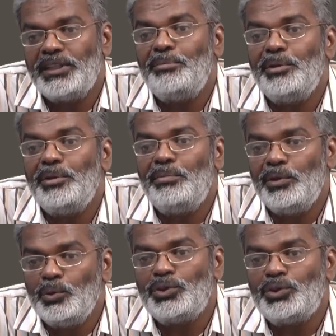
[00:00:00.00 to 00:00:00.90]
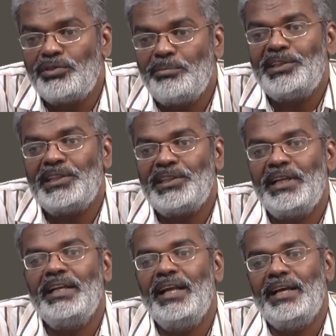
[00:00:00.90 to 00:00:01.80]
that people used for
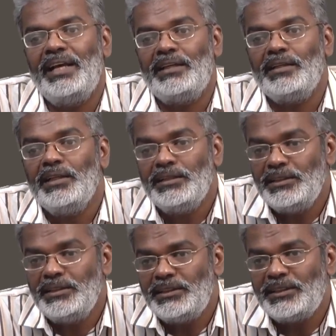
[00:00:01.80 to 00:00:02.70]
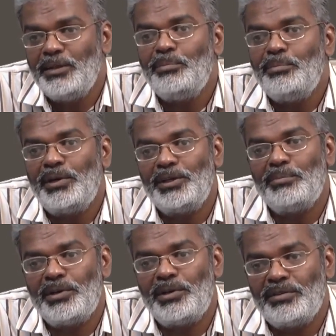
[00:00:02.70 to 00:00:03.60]
measuring land. This is an important
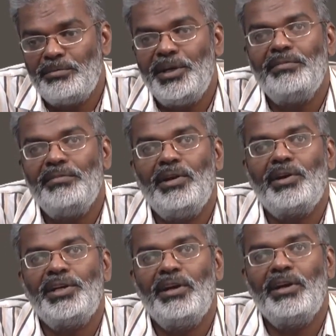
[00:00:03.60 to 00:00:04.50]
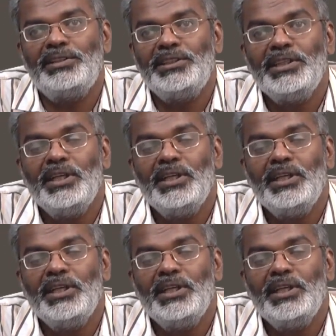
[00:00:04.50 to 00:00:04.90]
part of medieval archaeology.